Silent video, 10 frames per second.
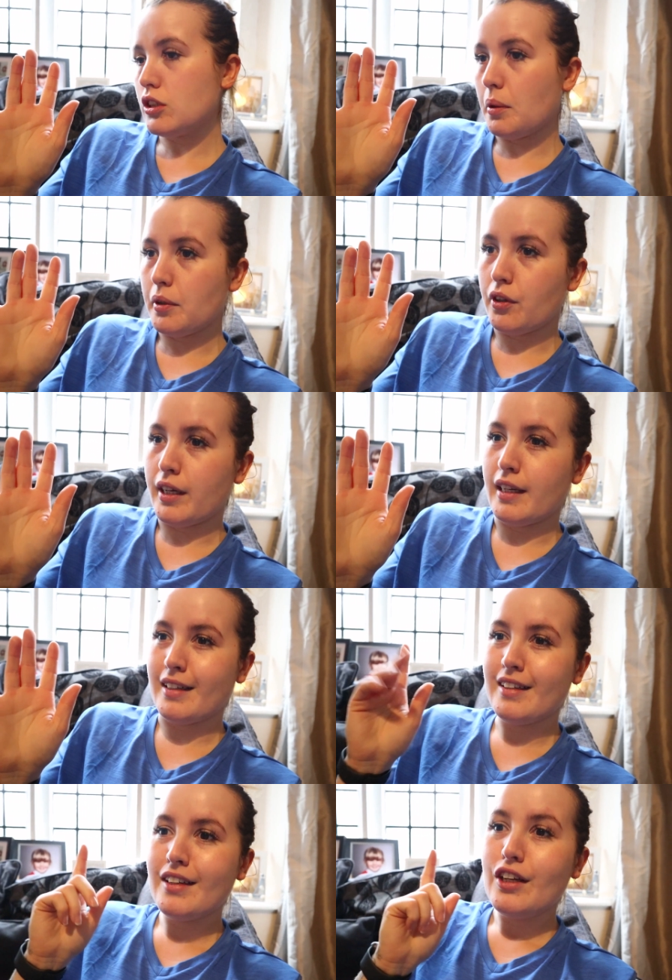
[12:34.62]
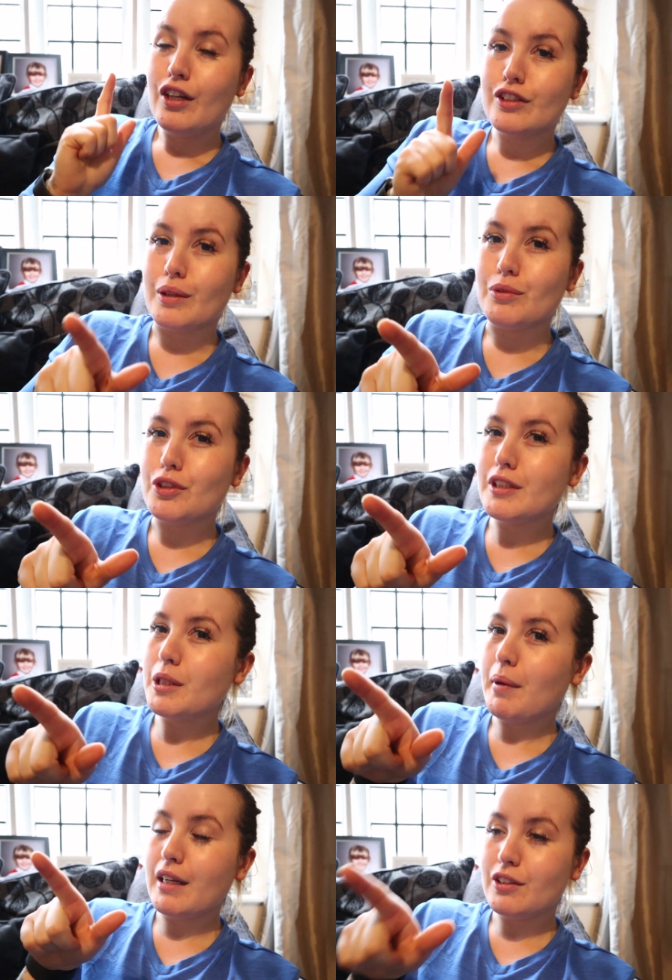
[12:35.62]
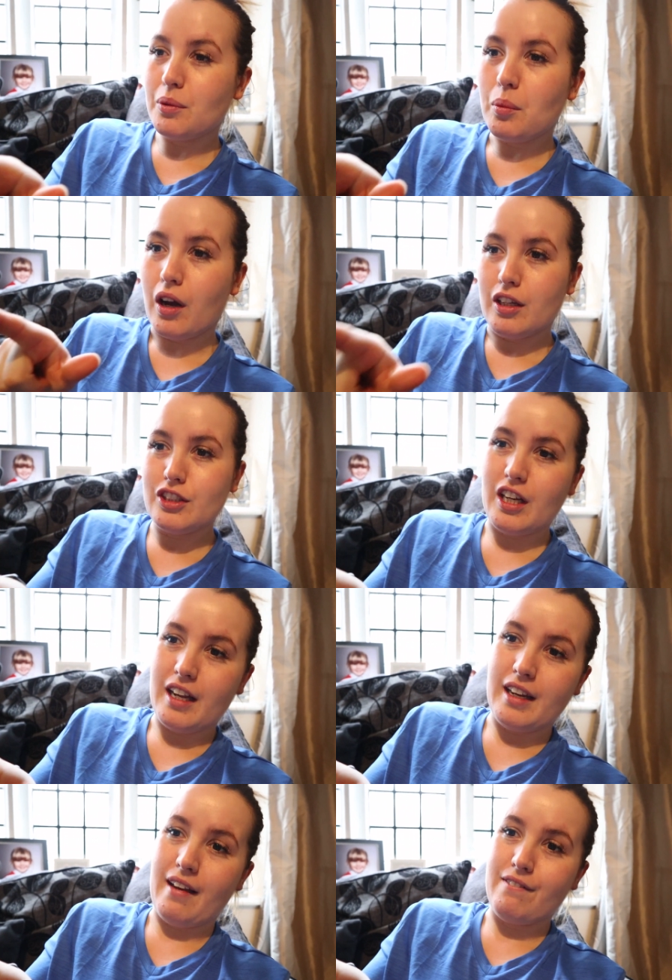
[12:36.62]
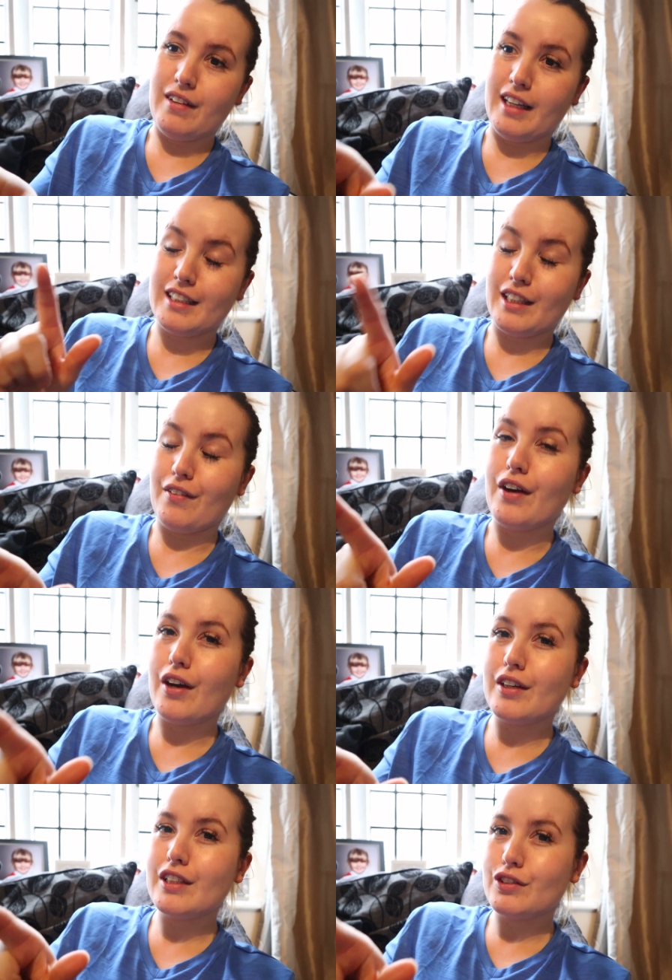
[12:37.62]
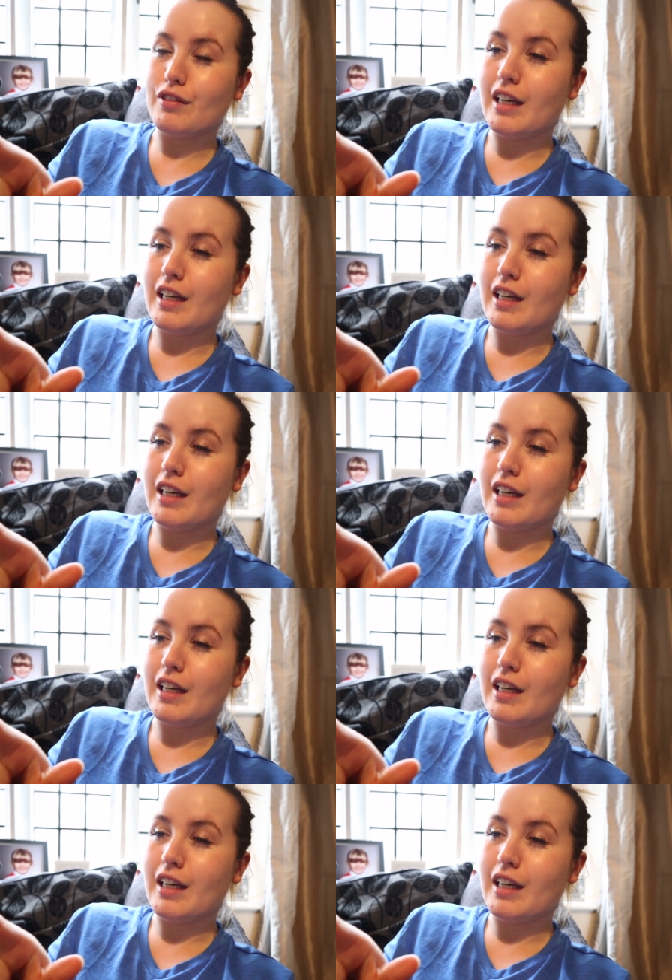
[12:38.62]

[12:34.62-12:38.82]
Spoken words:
So annoying. So I'm just about to watch a Netflix. I've heard it's